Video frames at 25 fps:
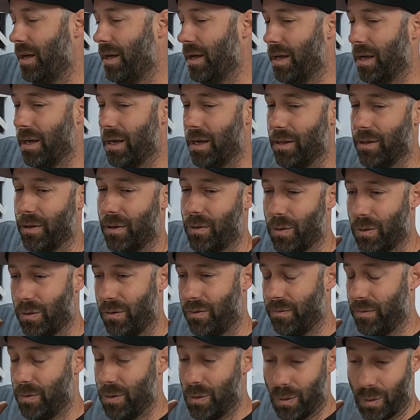
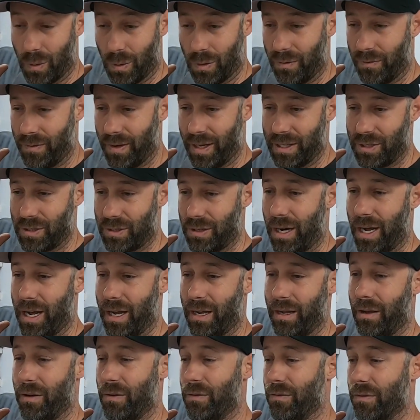the new Corvette
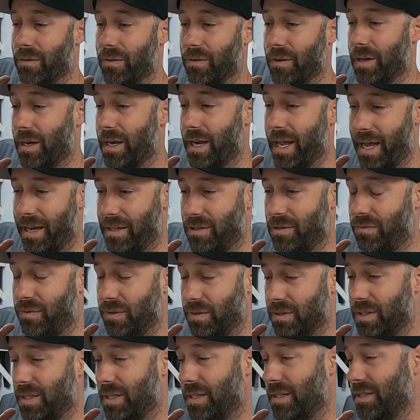track over in
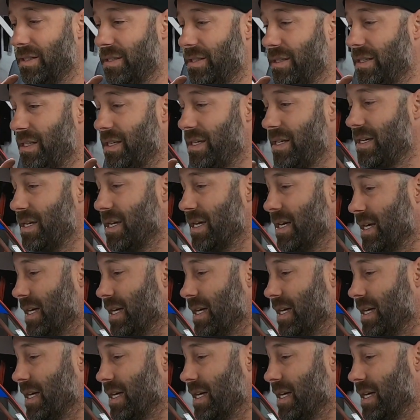Nashville, Tennessee,